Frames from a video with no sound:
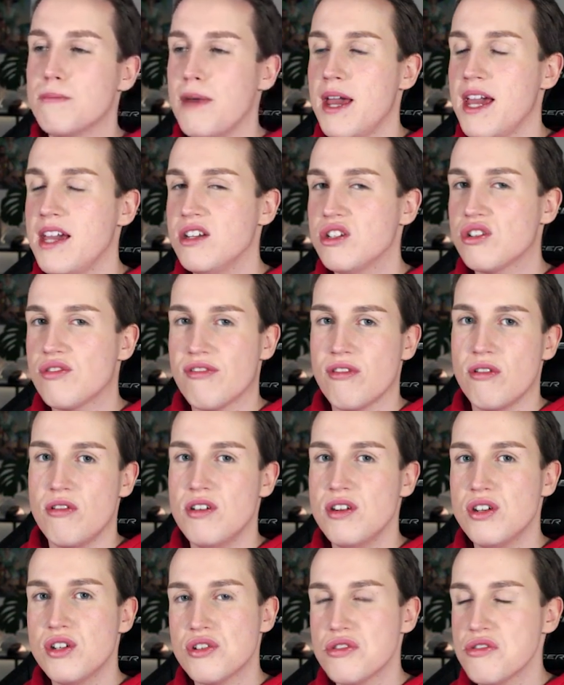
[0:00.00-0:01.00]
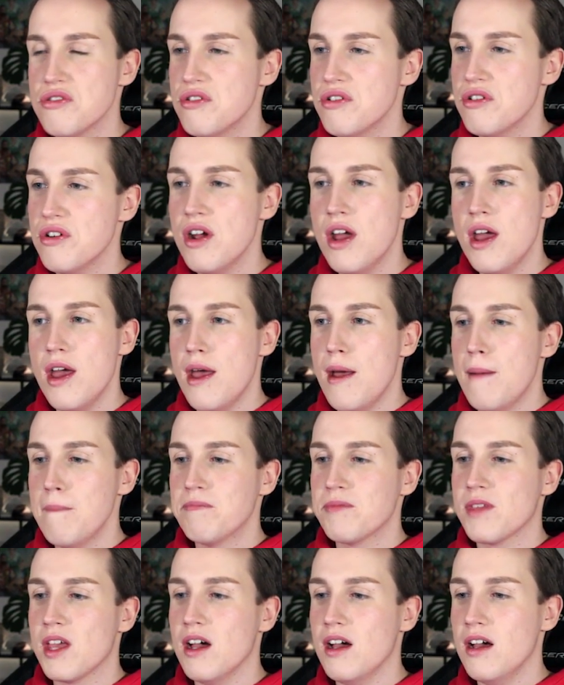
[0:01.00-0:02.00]
beige furniture
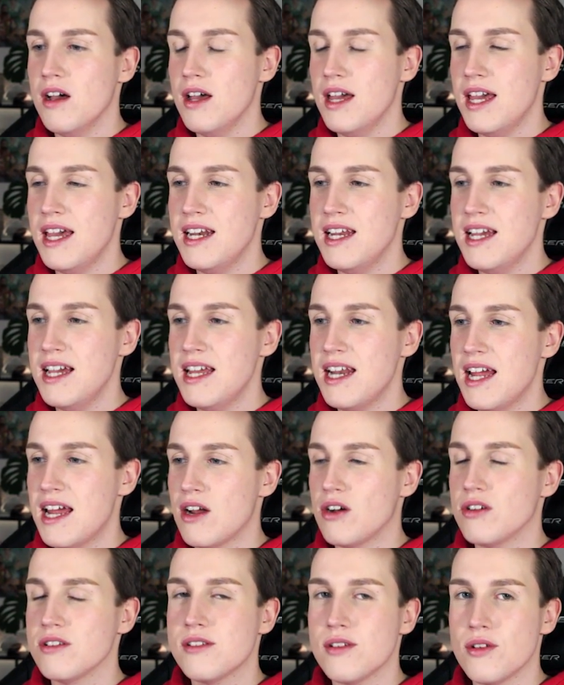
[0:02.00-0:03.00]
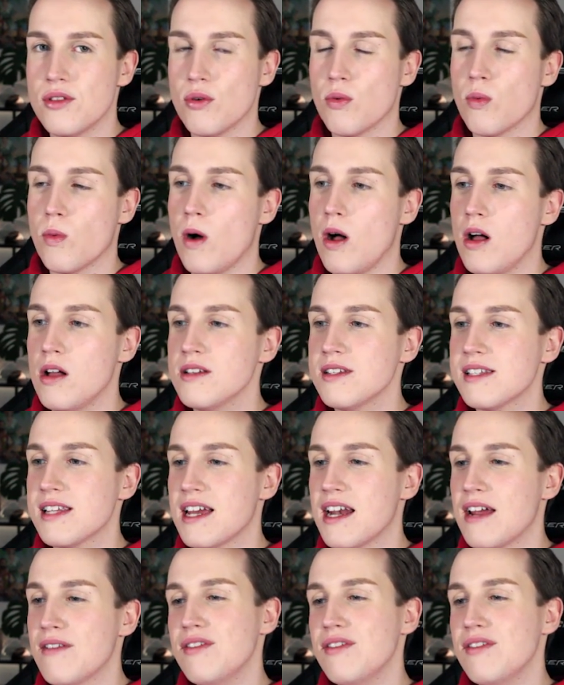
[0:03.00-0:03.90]
in it, and also the walls. And I